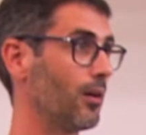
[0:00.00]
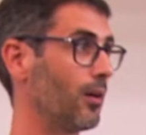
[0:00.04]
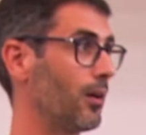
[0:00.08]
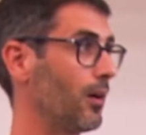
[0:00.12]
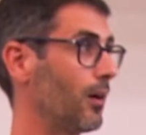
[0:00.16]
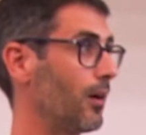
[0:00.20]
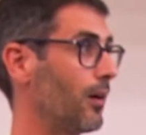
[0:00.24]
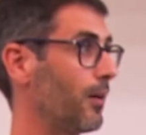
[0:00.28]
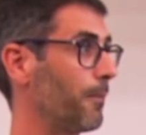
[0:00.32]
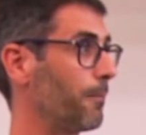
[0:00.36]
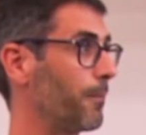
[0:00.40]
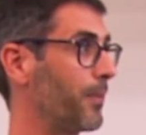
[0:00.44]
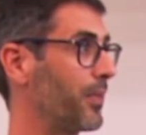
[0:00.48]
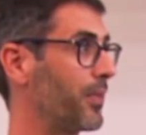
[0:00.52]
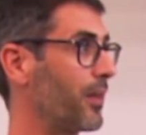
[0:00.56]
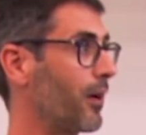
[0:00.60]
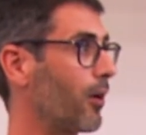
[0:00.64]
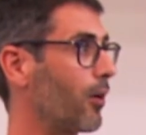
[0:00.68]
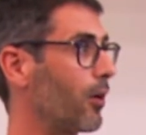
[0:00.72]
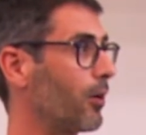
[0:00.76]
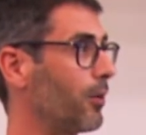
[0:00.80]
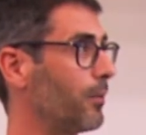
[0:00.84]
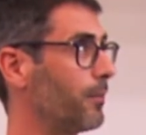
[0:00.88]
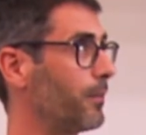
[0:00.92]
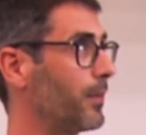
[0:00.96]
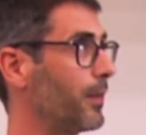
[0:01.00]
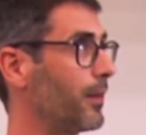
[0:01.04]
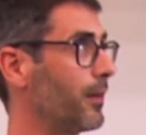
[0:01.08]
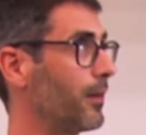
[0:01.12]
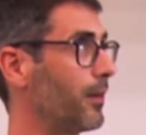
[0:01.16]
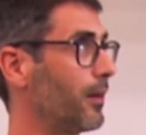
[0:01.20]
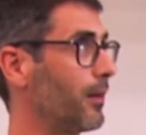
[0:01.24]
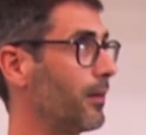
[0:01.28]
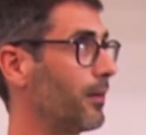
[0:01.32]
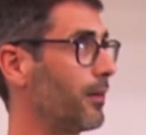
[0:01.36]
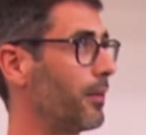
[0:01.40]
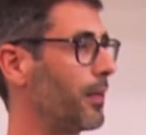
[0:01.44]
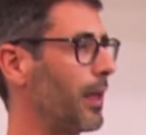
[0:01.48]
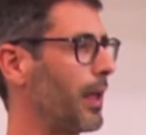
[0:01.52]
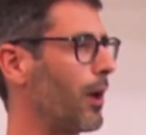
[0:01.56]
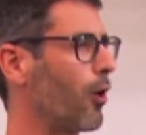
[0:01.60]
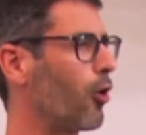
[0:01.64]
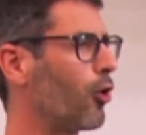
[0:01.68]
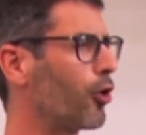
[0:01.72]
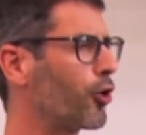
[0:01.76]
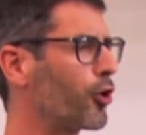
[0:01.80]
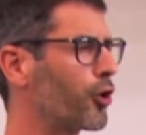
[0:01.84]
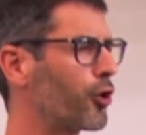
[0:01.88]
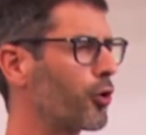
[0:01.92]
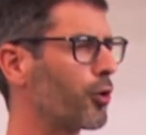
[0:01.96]
They
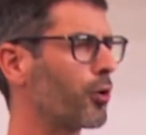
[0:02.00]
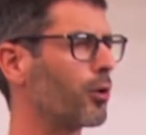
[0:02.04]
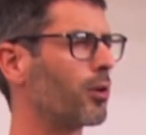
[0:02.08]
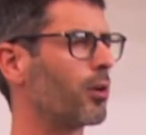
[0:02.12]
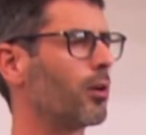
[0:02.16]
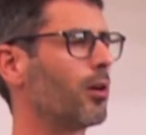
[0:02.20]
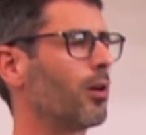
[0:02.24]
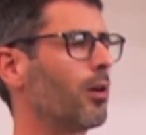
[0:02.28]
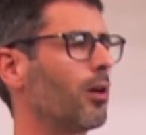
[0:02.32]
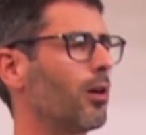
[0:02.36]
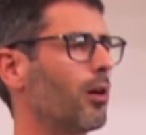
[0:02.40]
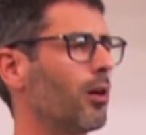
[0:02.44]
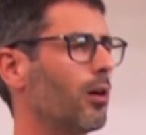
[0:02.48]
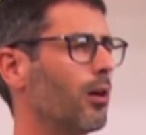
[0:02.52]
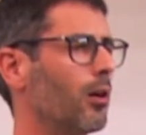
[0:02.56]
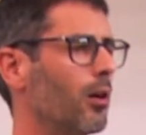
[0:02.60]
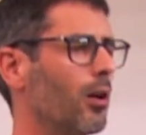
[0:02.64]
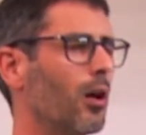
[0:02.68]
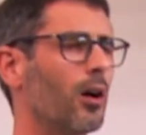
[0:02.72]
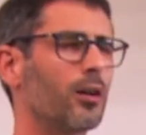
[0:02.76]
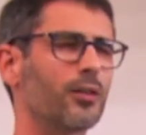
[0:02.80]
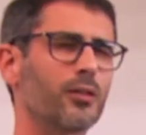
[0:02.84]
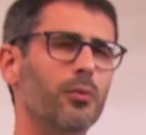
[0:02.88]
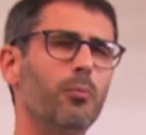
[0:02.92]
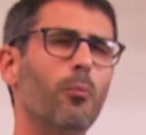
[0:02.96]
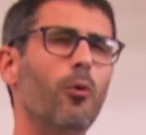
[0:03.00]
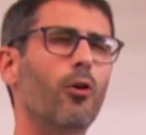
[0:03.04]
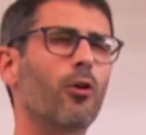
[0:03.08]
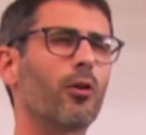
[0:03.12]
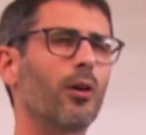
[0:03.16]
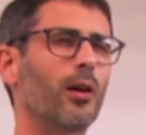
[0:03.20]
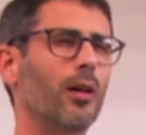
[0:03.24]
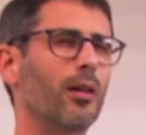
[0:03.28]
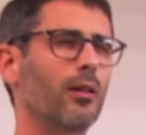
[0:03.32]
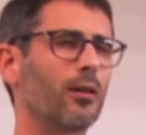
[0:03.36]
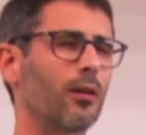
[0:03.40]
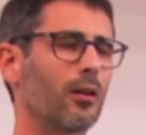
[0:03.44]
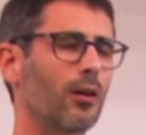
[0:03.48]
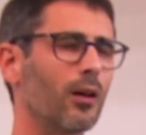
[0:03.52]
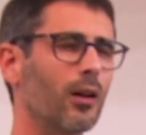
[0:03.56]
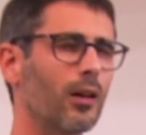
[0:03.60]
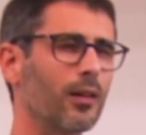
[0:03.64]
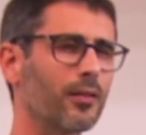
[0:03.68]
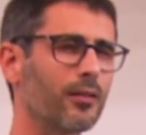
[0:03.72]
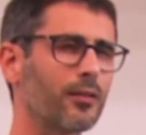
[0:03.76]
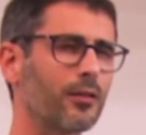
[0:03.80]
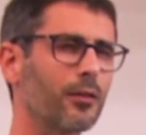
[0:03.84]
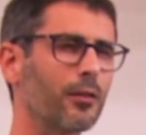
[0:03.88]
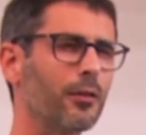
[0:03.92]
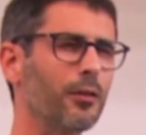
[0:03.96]
occur a lot more in the
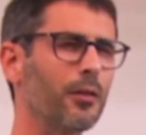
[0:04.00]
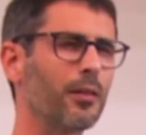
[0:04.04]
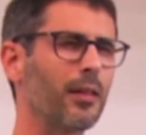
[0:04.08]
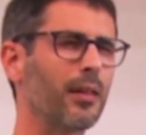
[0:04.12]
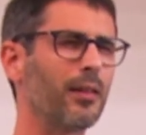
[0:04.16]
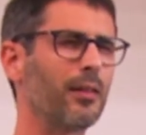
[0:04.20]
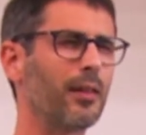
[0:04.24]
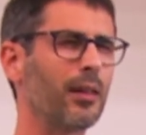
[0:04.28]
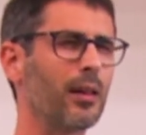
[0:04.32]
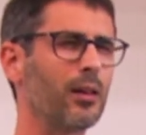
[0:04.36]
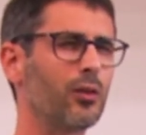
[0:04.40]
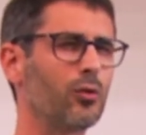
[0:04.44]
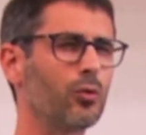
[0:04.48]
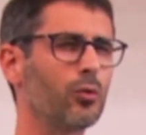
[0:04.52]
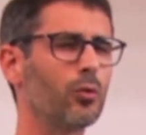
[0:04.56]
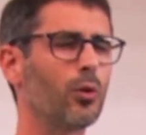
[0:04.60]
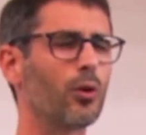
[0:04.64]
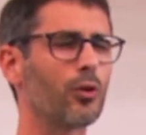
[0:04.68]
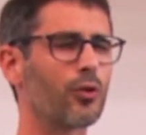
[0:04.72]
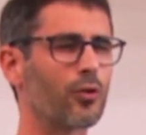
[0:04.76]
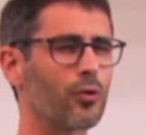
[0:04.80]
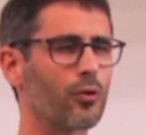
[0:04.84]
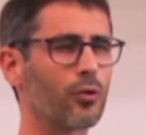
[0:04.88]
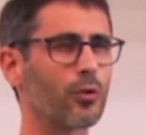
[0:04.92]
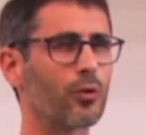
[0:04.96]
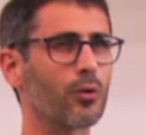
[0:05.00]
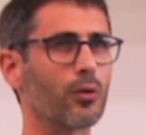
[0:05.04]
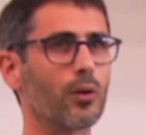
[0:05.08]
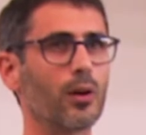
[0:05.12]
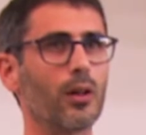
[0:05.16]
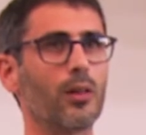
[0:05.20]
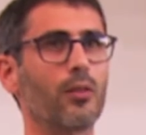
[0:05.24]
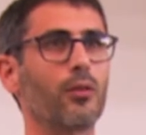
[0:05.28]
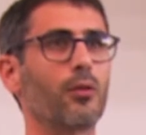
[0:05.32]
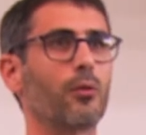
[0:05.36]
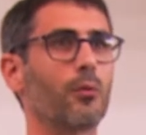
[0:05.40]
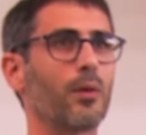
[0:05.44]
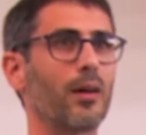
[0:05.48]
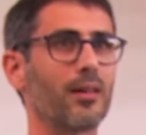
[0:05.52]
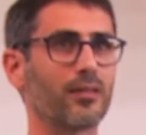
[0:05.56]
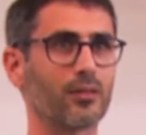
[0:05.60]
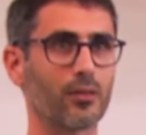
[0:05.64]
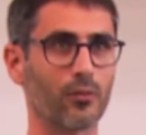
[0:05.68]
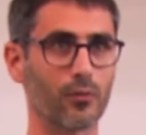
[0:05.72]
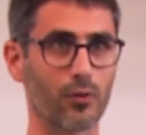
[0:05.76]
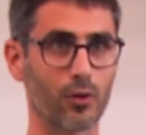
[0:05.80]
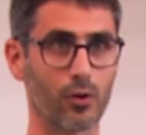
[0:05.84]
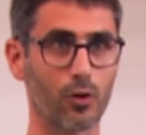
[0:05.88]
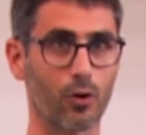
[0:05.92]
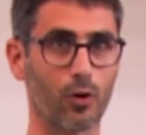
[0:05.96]
cluster than they do occur in the rest
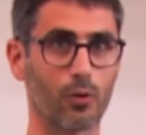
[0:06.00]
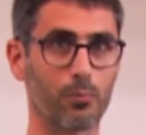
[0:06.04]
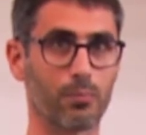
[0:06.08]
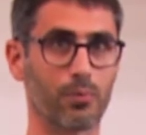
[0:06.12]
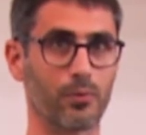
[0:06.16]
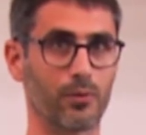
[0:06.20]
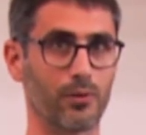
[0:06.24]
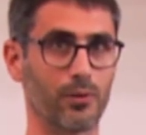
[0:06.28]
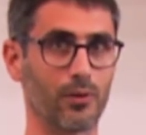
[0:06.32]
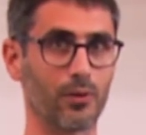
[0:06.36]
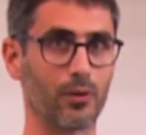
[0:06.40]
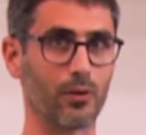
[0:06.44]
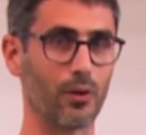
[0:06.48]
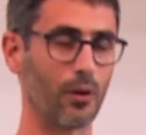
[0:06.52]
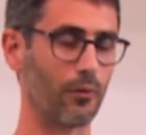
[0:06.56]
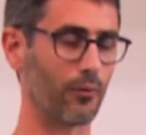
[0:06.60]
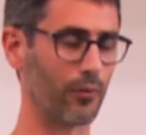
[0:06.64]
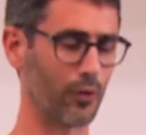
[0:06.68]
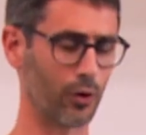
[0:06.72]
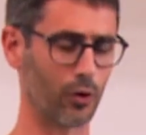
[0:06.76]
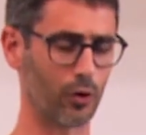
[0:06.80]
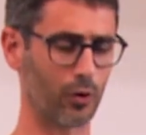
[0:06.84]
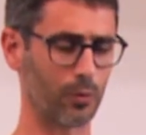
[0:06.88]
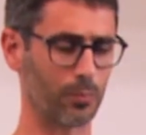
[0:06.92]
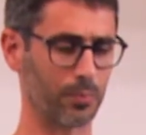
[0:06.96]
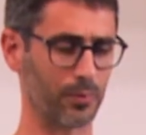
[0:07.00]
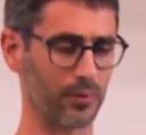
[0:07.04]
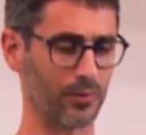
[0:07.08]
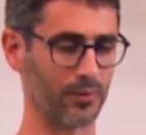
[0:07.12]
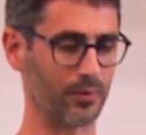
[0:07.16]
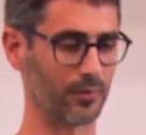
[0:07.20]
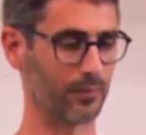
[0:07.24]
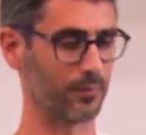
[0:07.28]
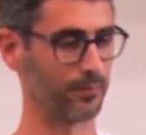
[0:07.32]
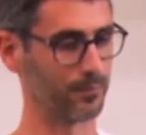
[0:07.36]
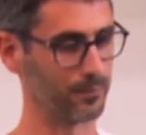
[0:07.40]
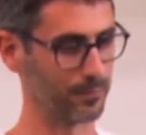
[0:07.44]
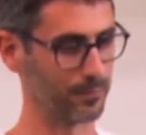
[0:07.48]
of the corpus.